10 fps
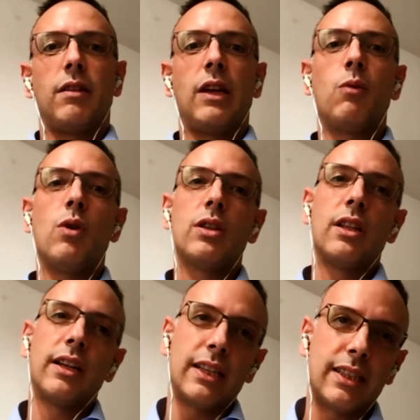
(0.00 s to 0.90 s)
It was
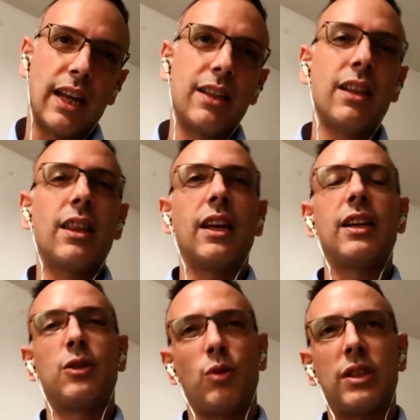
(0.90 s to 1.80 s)
not a sudden
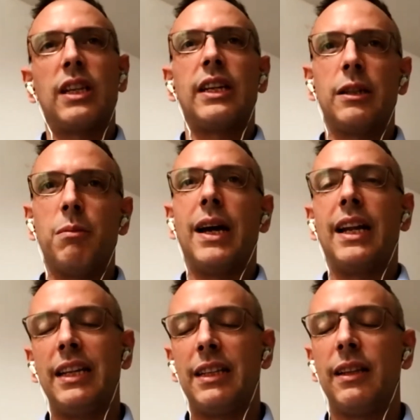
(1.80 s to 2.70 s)
thing. It was little by
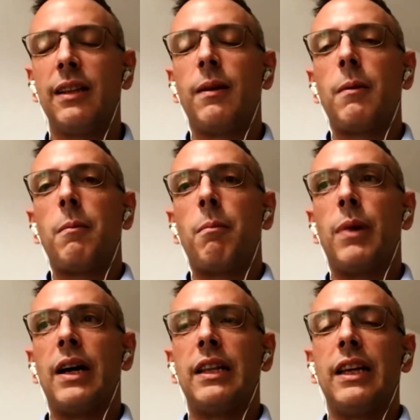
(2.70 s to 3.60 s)
little,
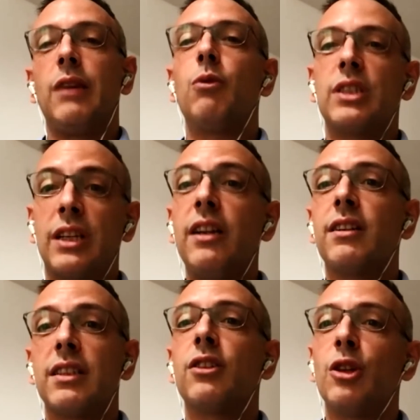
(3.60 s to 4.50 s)
but it was clear
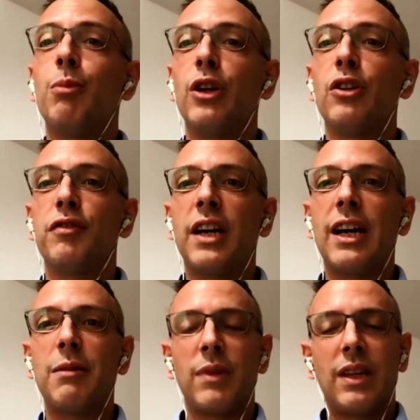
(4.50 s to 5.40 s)
at a certain point of
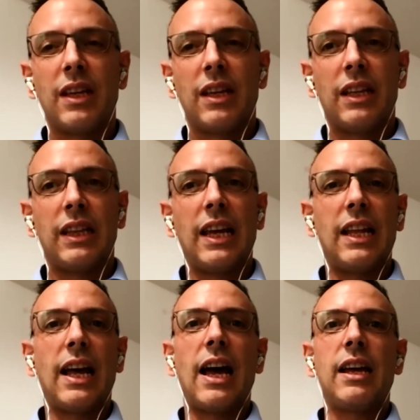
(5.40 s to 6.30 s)
time
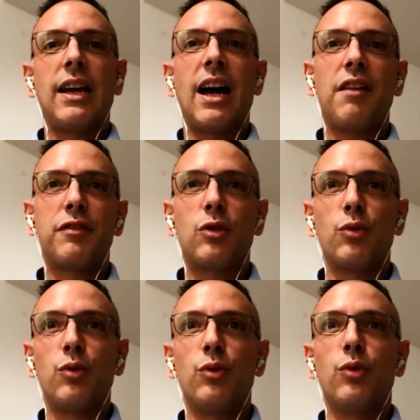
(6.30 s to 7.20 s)
that I have
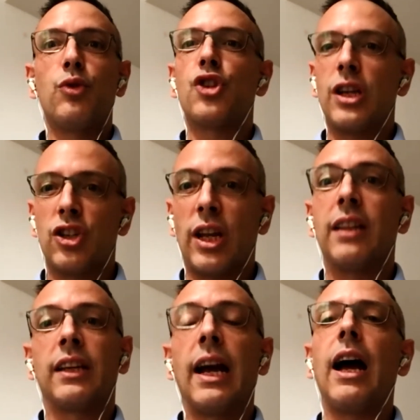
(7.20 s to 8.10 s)
to change
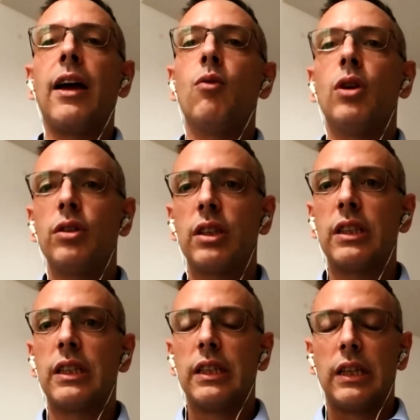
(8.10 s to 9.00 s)
something. I
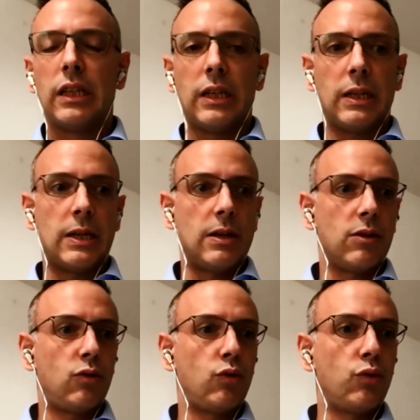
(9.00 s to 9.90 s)
wanted
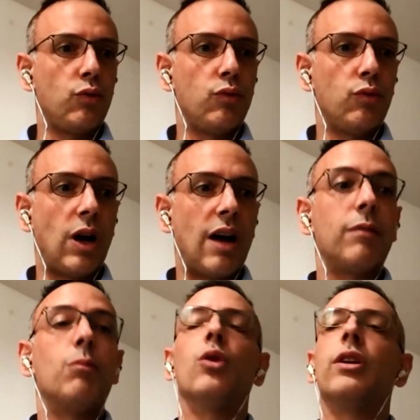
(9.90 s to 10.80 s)
to have
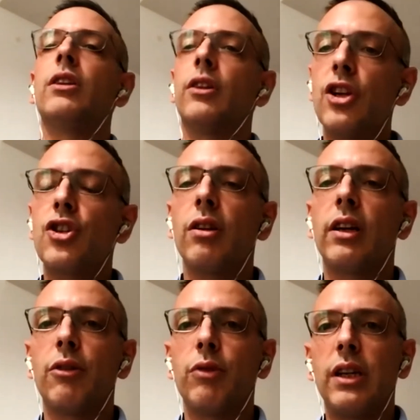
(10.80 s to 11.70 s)
a more international
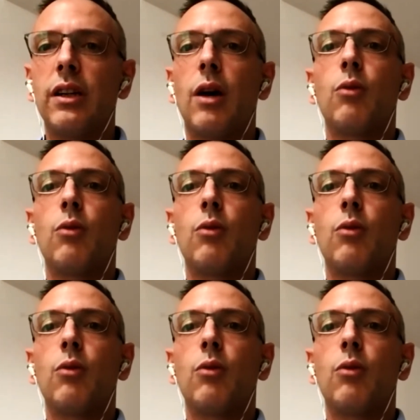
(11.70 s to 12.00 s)
career.